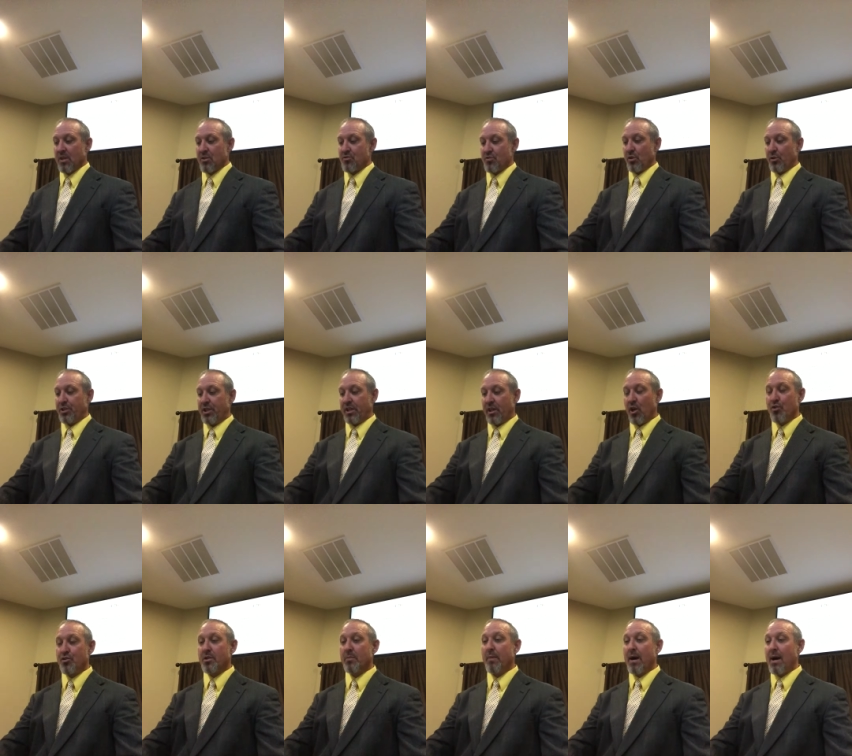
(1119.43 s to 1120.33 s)
So she
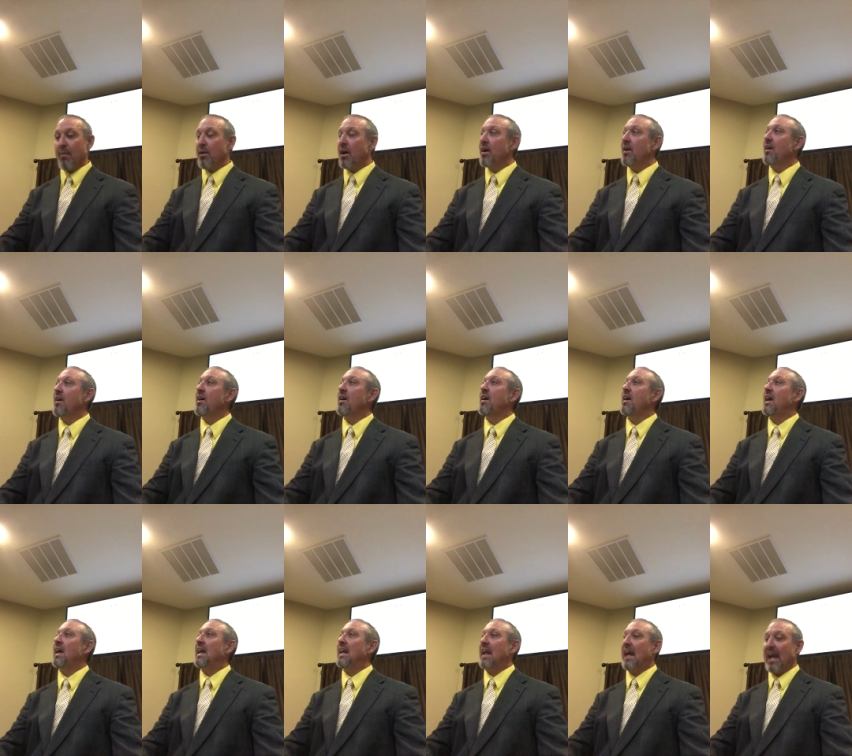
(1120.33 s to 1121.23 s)
goes to Mama
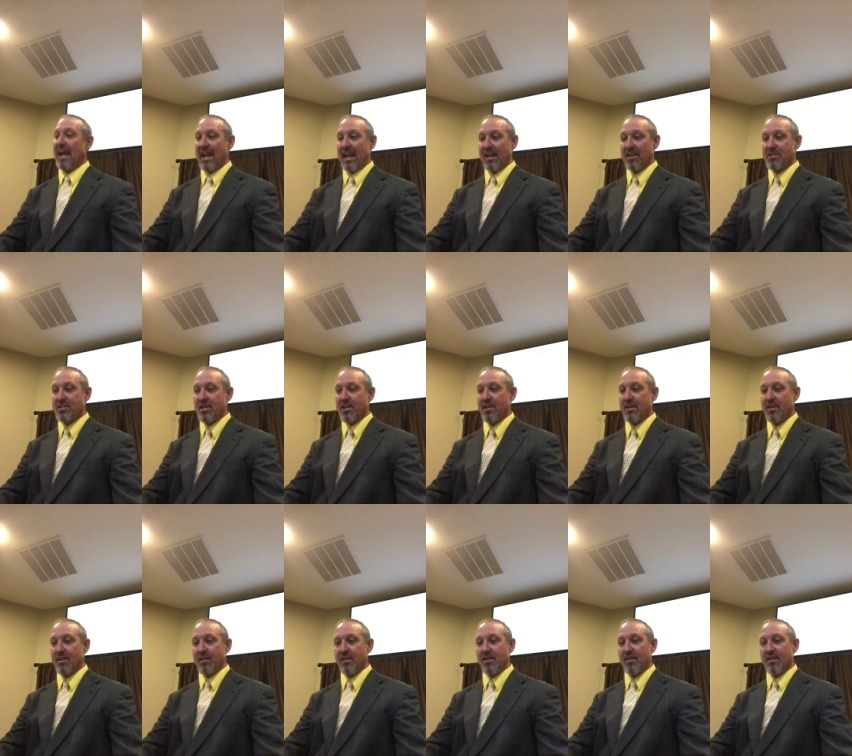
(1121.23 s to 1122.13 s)
and asks.
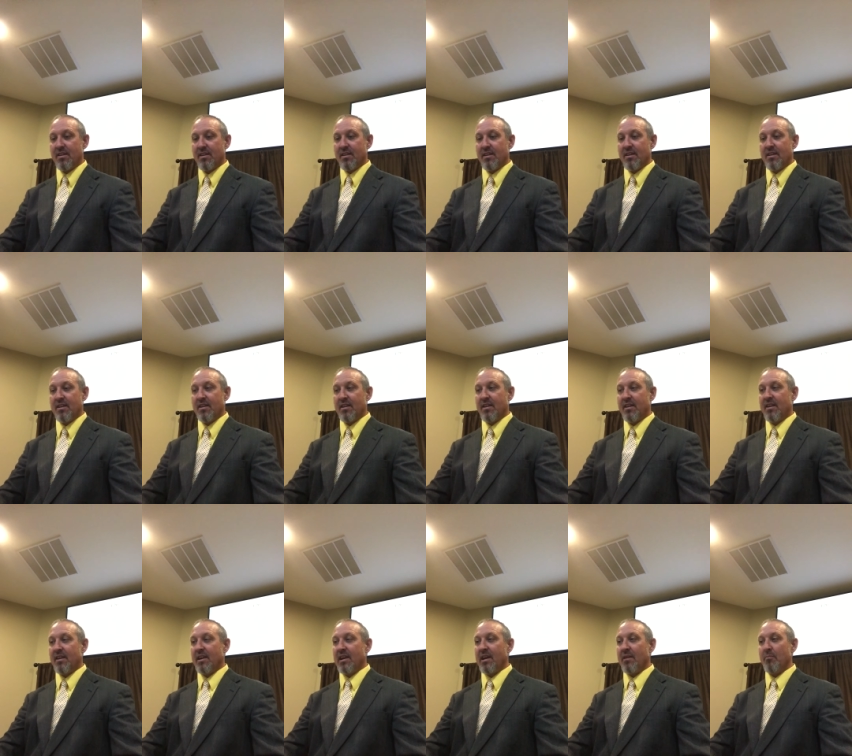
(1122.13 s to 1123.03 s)

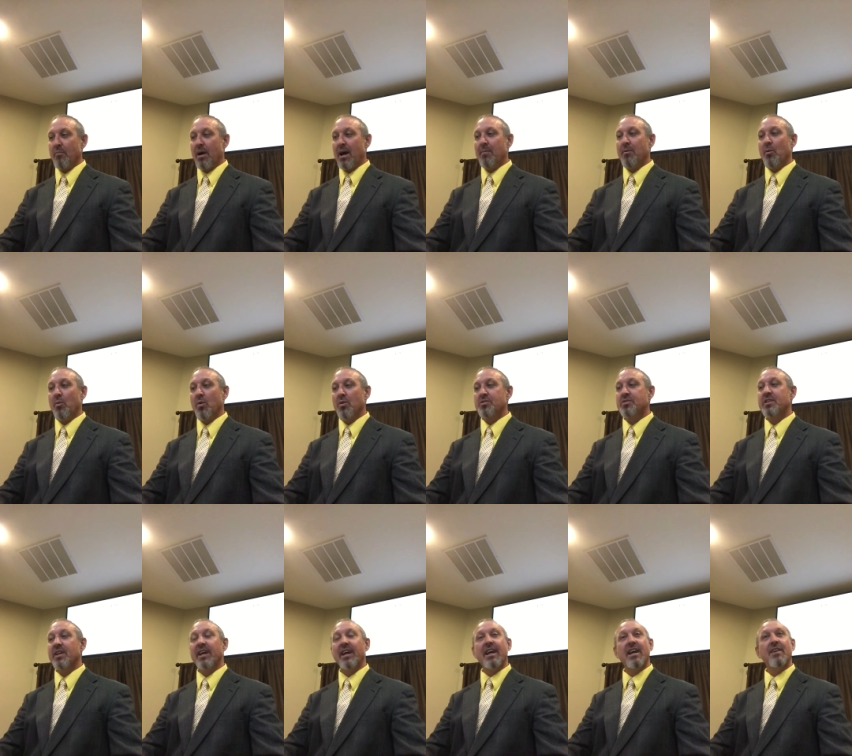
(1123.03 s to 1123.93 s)
Mama
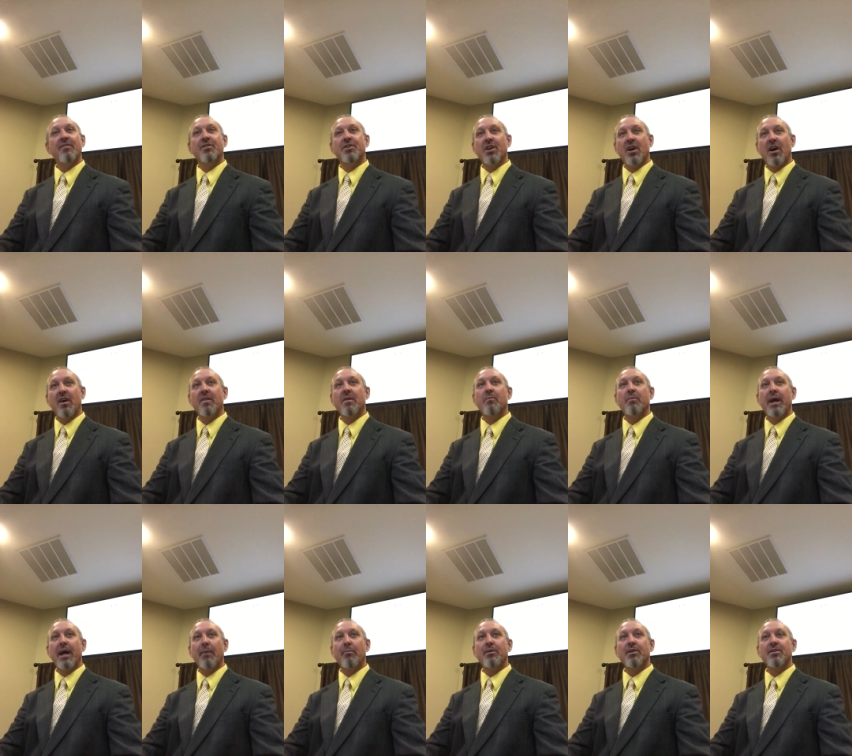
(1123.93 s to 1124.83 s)
wants the head of John the
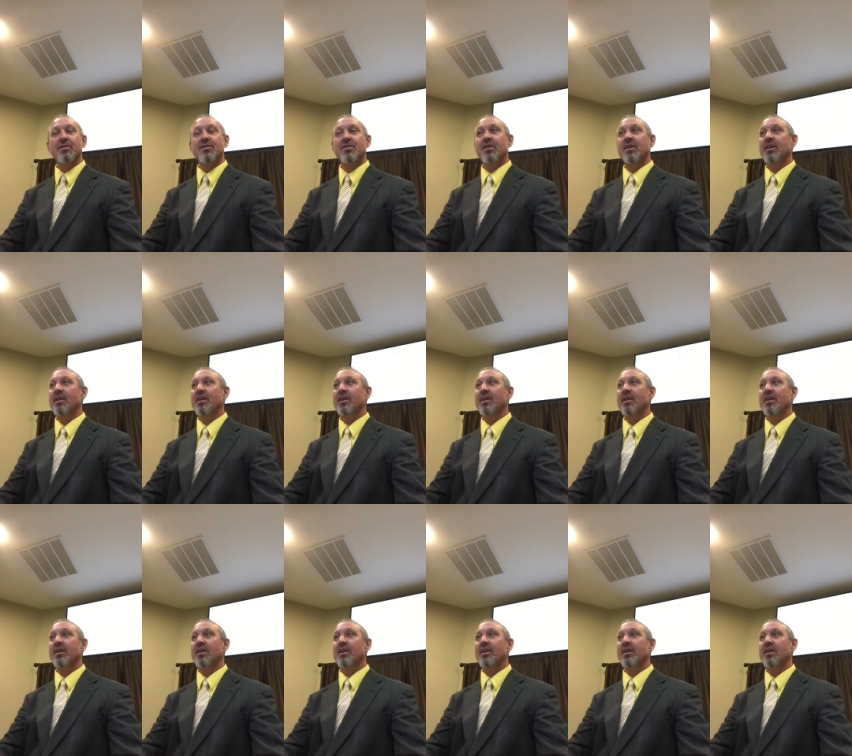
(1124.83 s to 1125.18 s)
Baptist.